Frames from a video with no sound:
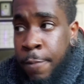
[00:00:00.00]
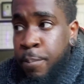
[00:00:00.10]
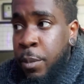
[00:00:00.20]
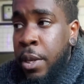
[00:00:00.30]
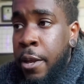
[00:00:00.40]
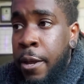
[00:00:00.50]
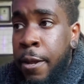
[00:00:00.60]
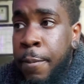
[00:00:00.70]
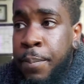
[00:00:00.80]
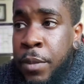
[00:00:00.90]

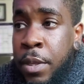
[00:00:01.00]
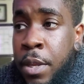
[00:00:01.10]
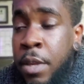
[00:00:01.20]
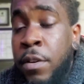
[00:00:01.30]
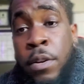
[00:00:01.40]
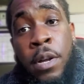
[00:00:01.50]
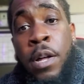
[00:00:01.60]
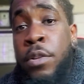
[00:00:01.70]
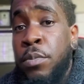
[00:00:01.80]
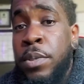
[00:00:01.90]

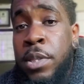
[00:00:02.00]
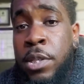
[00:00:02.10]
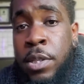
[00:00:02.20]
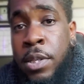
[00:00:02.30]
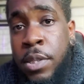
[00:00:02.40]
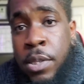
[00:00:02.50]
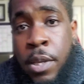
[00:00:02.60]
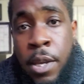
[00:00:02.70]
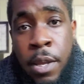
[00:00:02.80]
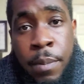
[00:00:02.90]
All you musicians,
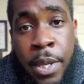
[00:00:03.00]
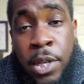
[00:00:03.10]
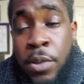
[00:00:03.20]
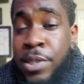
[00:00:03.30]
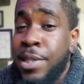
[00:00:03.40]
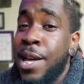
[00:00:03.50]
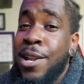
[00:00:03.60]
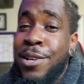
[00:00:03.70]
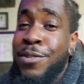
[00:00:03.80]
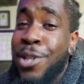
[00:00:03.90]
I know it's
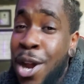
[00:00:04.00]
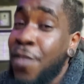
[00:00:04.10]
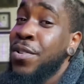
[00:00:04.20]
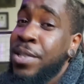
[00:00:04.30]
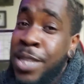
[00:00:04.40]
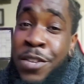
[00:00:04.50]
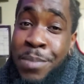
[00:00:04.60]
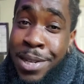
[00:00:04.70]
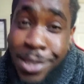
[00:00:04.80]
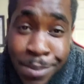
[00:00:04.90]
really hard for us to save
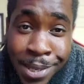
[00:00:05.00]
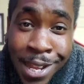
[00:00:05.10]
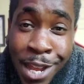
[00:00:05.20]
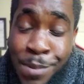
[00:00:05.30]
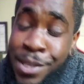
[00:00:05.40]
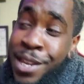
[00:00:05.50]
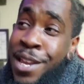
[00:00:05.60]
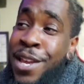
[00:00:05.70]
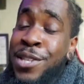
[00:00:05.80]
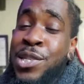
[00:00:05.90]
money sometimes.
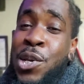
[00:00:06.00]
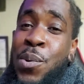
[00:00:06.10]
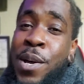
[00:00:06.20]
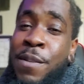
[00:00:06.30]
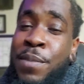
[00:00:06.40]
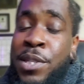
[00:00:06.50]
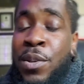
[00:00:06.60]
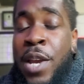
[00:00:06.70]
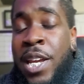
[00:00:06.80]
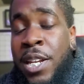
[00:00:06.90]
So
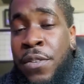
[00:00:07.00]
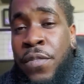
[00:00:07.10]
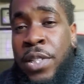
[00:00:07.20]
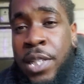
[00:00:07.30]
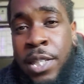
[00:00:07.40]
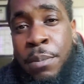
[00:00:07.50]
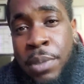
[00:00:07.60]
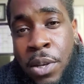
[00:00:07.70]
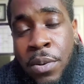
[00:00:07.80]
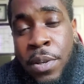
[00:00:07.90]
I got an affiliate link
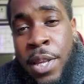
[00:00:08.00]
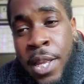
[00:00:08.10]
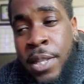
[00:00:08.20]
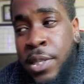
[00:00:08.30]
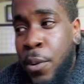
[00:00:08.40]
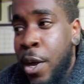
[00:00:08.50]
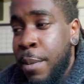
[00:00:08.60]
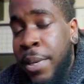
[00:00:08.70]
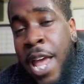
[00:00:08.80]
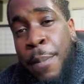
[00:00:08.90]
below to
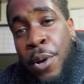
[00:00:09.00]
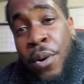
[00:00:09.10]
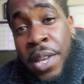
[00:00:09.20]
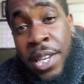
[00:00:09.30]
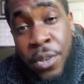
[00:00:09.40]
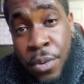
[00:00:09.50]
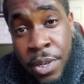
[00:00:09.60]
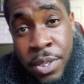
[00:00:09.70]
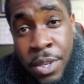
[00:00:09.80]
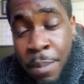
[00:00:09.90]
an app called
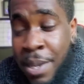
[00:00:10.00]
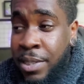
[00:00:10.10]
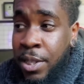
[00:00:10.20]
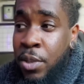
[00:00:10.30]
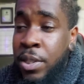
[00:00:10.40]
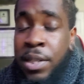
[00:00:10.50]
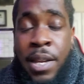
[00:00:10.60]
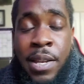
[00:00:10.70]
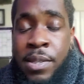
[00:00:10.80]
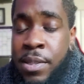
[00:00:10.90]
Acorns. Basically, all it
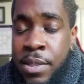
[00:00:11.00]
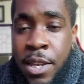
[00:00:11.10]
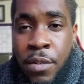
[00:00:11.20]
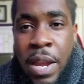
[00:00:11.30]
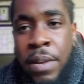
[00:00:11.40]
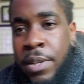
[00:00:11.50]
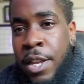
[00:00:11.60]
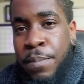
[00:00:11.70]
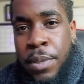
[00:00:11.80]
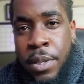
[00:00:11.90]
does is like round
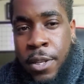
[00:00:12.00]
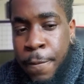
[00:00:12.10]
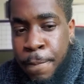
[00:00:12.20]
up the